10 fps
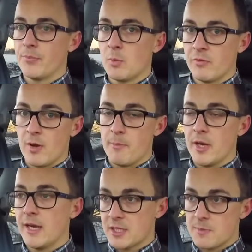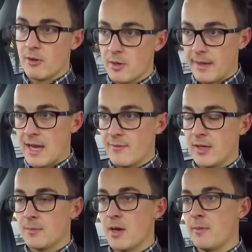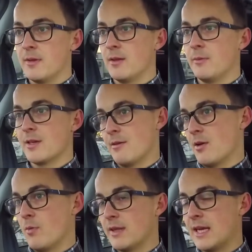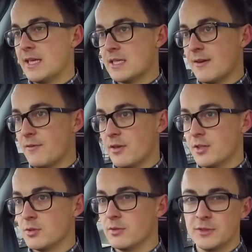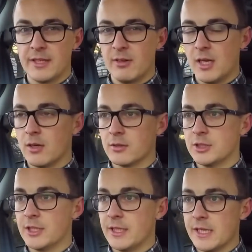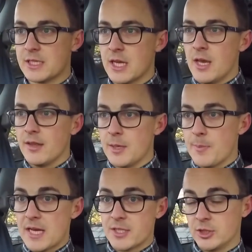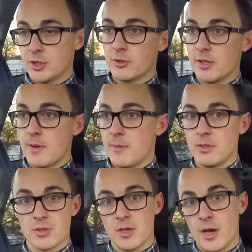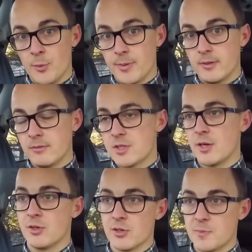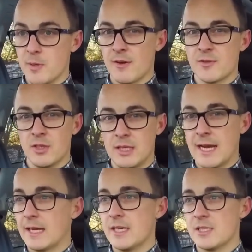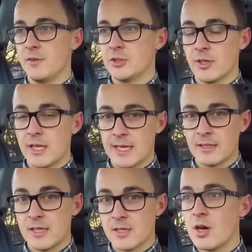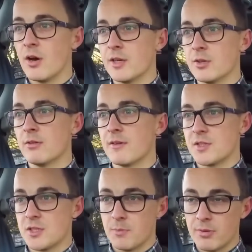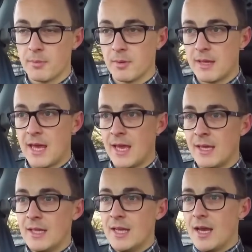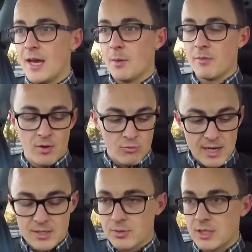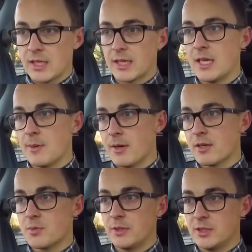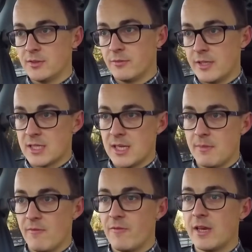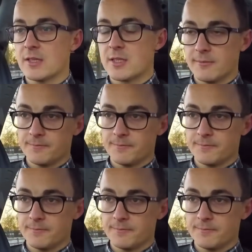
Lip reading: We've got a burning smell coming out of it at the moment that we don't know what that is after sort of generally long journeys. The passenger door at the moment doesn't open, so it does, but you have to yank it as if you're trying to yank the entire door off, so there's a problem there. We've got rattles in the gearbox, which have recently been fixed.